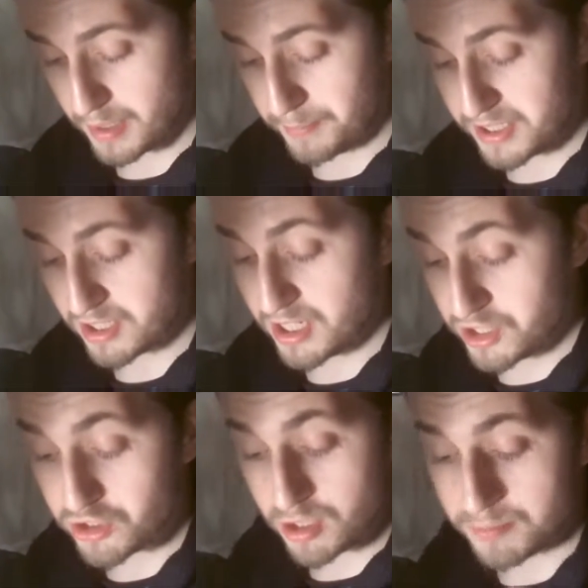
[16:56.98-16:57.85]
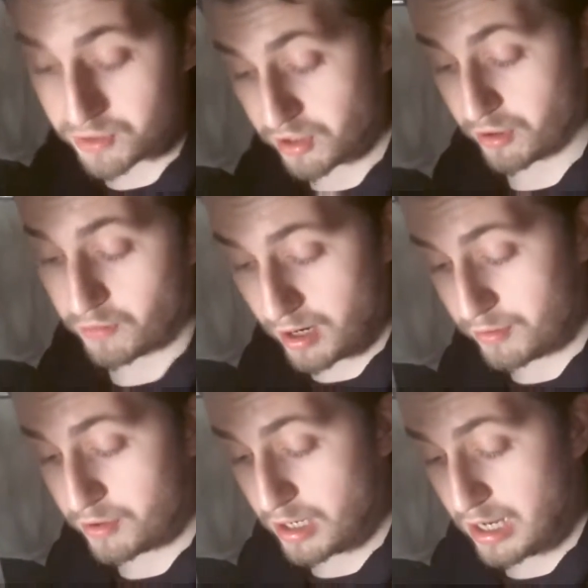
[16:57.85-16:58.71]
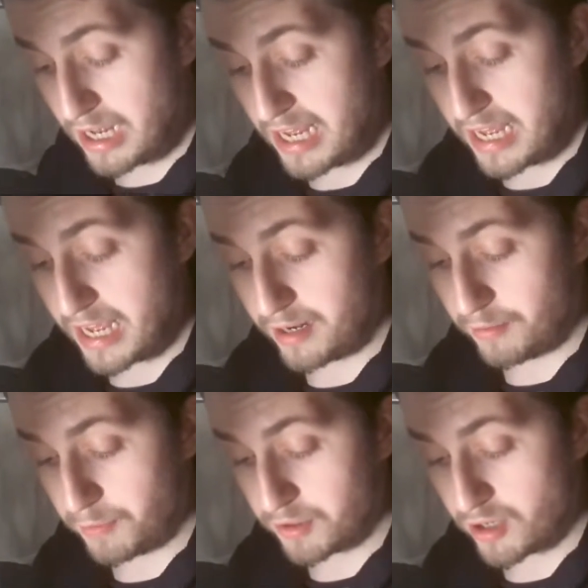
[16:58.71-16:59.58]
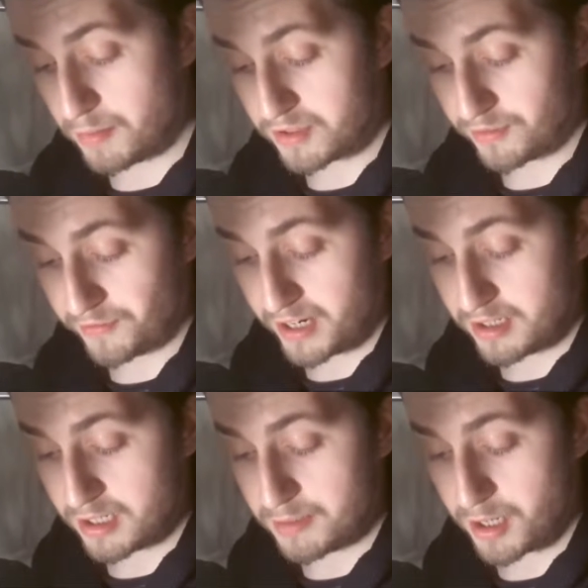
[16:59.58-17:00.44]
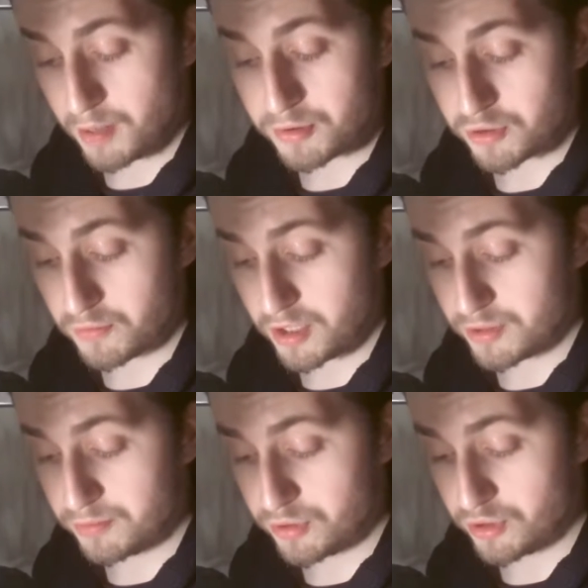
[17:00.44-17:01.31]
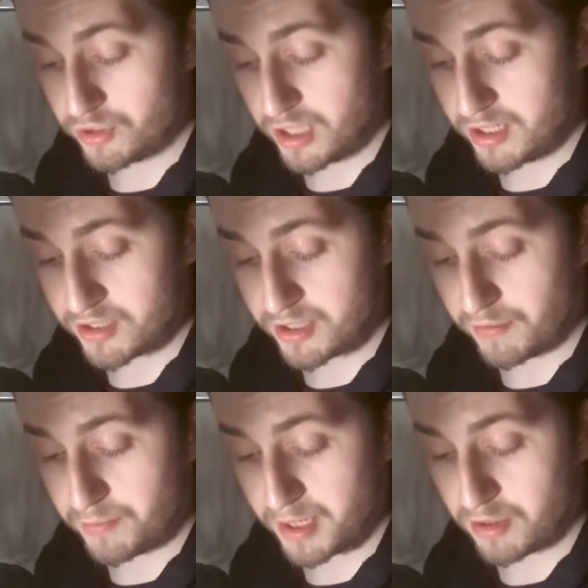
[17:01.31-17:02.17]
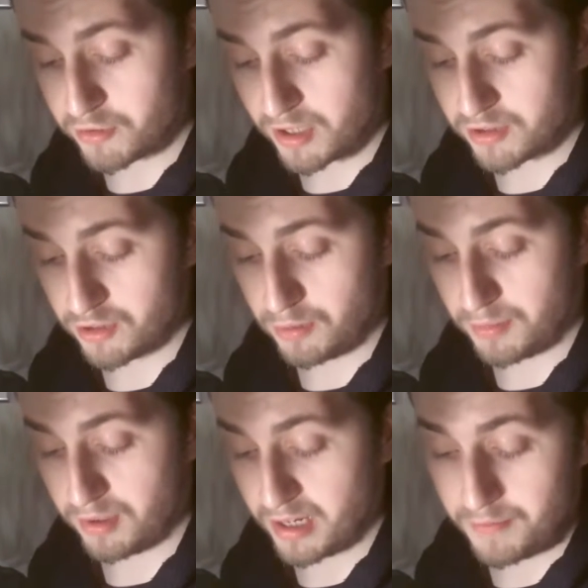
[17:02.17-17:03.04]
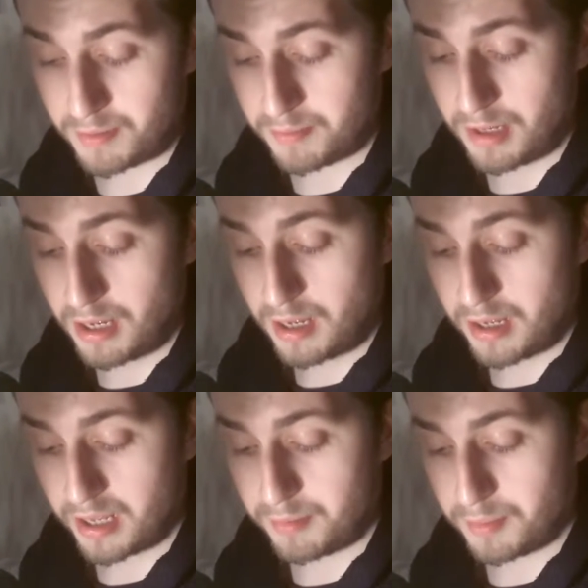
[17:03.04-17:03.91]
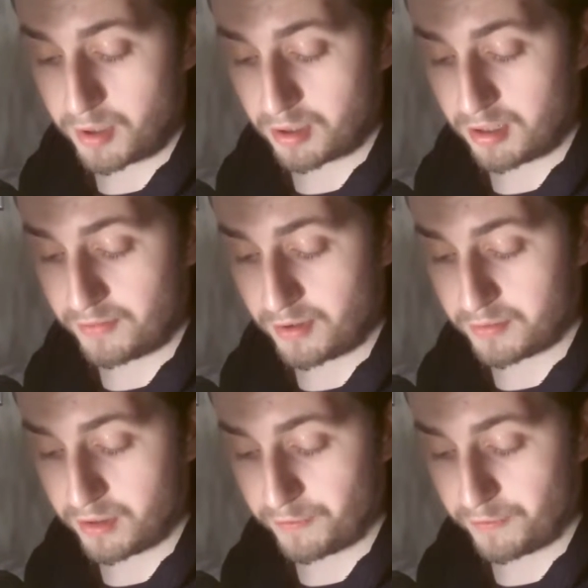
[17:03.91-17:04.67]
Basically he stumps on the ground, and when Tom wants a fight, he may opt to squash him to jelly instead of making strikes normal. Every enemy model involved in the